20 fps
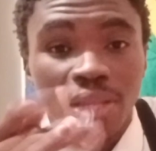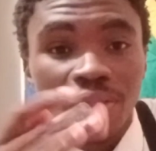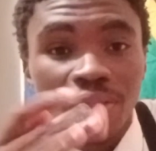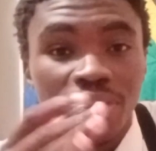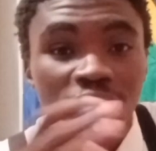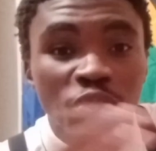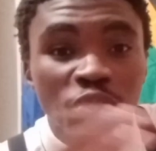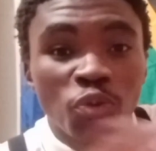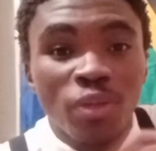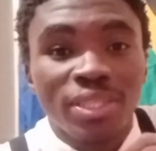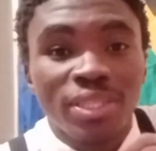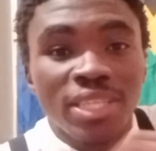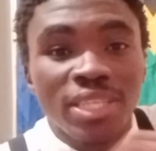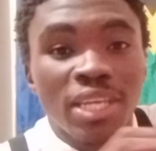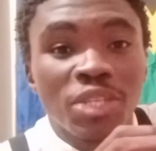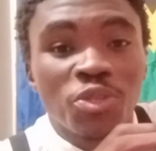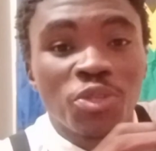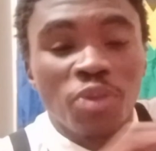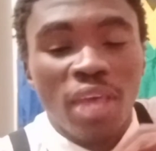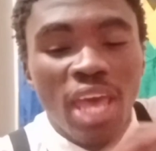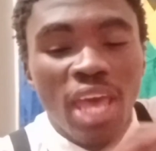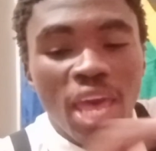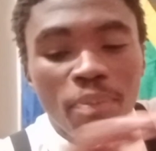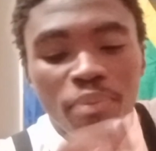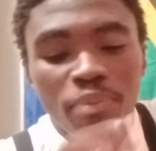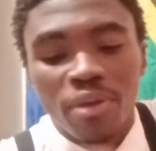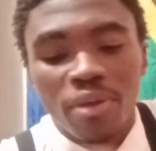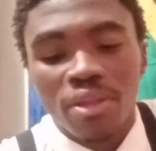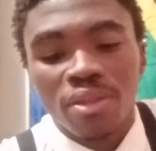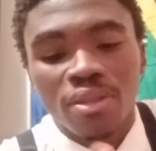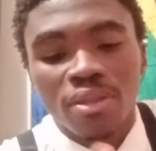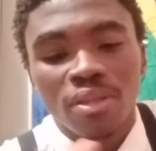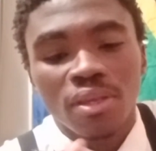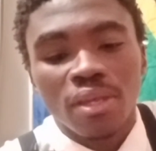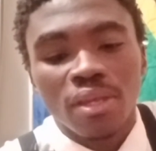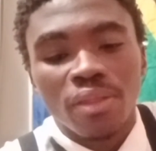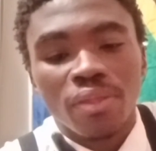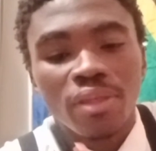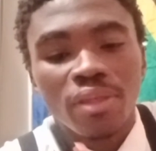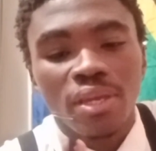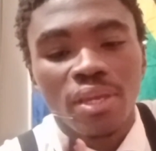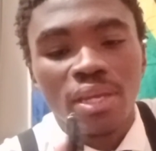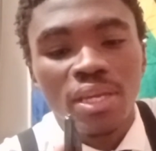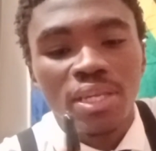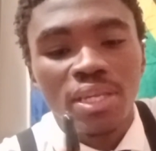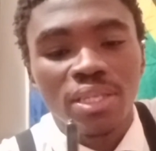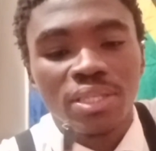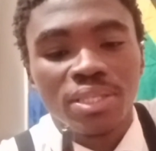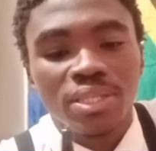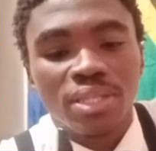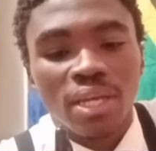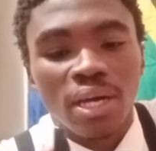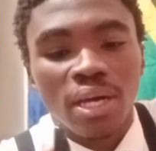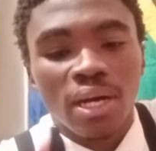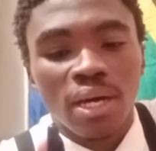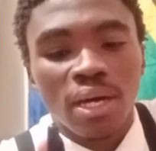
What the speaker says: this is what tends to happen in these